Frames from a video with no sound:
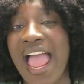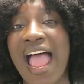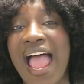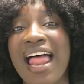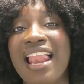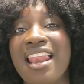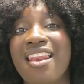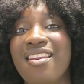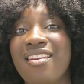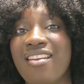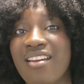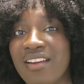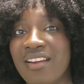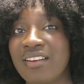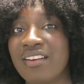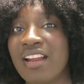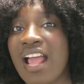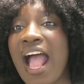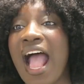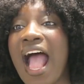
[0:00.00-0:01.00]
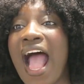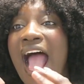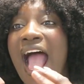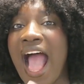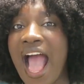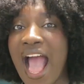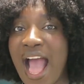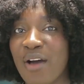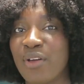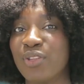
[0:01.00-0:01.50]
and learn
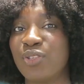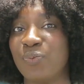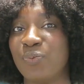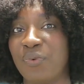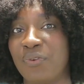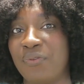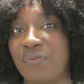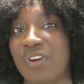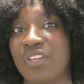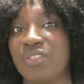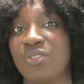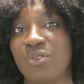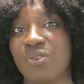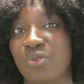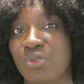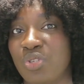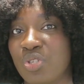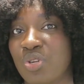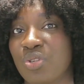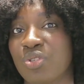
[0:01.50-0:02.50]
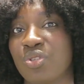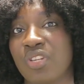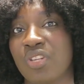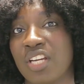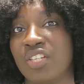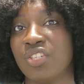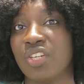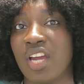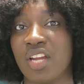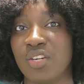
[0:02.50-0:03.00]
how to prefer solutions so
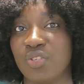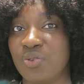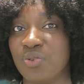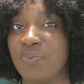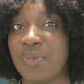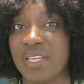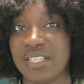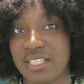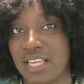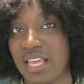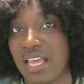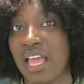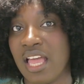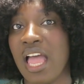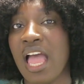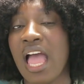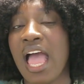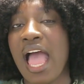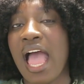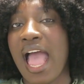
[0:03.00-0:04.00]
that you can do better